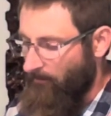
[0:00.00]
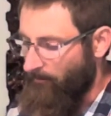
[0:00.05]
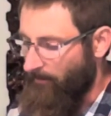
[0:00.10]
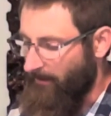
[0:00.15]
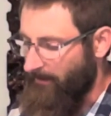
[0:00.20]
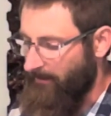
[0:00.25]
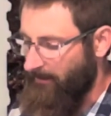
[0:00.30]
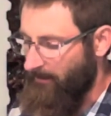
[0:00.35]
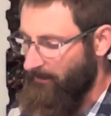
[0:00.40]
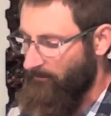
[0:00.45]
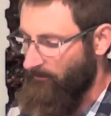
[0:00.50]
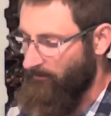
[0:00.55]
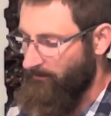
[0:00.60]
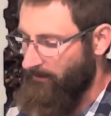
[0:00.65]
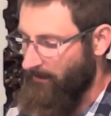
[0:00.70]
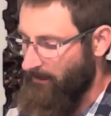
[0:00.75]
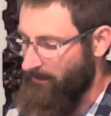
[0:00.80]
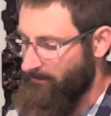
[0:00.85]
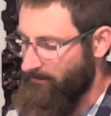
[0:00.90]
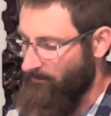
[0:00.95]
but he who
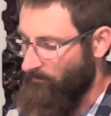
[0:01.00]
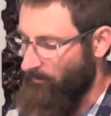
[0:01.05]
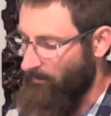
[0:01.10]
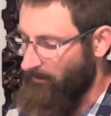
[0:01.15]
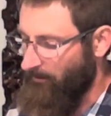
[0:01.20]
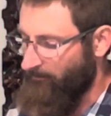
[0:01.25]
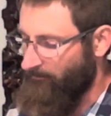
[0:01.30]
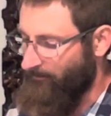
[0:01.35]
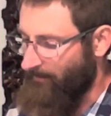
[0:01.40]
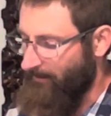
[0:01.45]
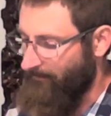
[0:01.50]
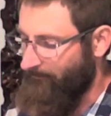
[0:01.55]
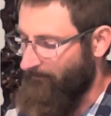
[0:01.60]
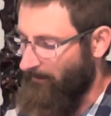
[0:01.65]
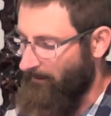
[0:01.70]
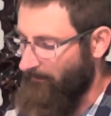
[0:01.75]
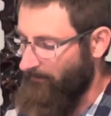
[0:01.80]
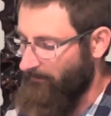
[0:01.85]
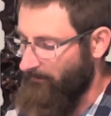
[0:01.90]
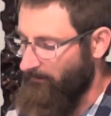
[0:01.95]
does the will of my
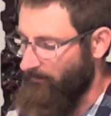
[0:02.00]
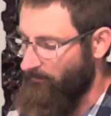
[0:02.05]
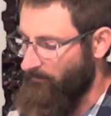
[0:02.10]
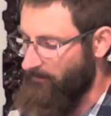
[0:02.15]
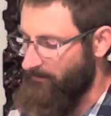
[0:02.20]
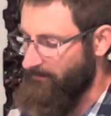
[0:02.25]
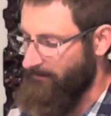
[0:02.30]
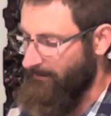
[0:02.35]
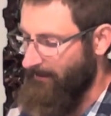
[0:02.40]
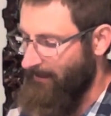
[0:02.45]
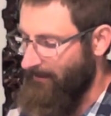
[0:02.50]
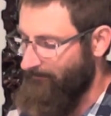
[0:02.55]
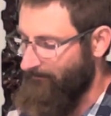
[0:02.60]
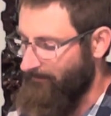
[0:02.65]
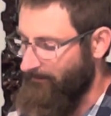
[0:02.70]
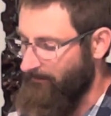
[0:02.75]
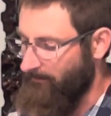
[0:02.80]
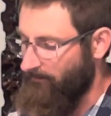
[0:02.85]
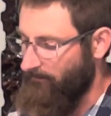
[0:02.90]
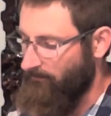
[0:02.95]
Father who is in
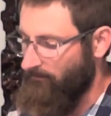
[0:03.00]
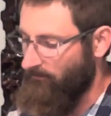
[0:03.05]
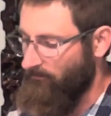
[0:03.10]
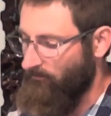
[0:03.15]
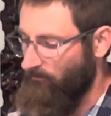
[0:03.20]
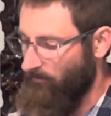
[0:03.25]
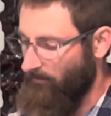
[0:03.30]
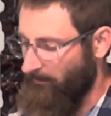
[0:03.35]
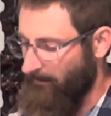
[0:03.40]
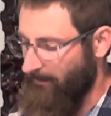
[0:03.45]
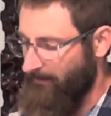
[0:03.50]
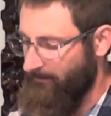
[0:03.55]
heaven will